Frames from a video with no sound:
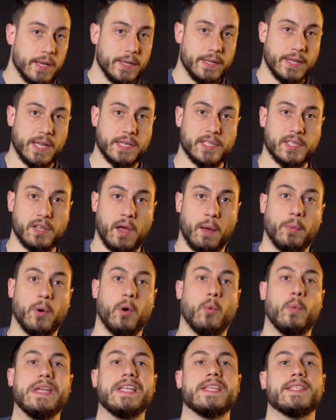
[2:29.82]
Next
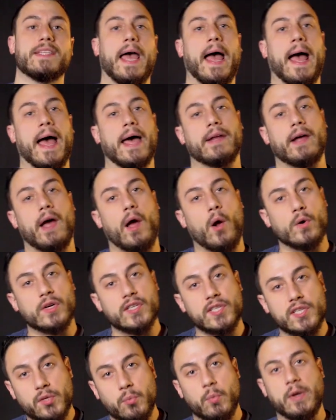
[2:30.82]
up, we need to add our
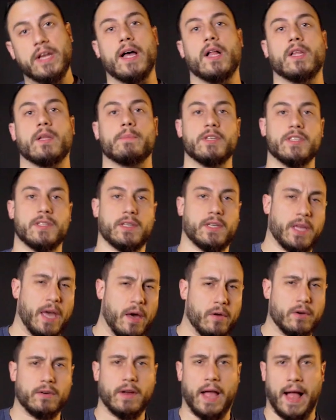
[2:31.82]
sweet element to
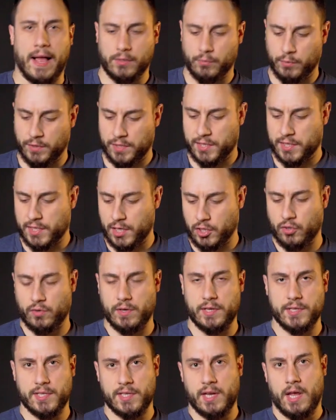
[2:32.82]
counteract with the
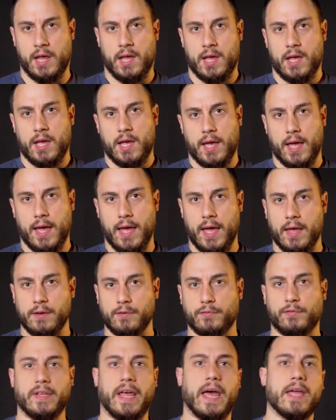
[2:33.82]
citrus. And
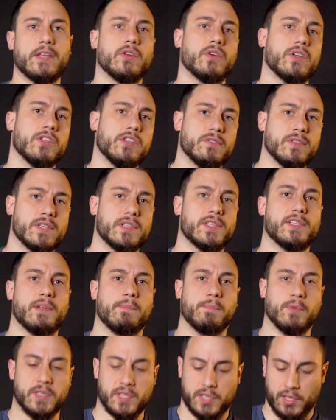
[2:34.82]
for that, you can use a
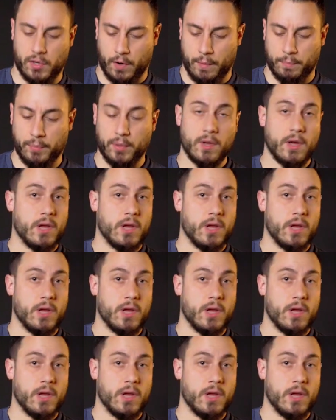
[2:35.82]
simple syrup.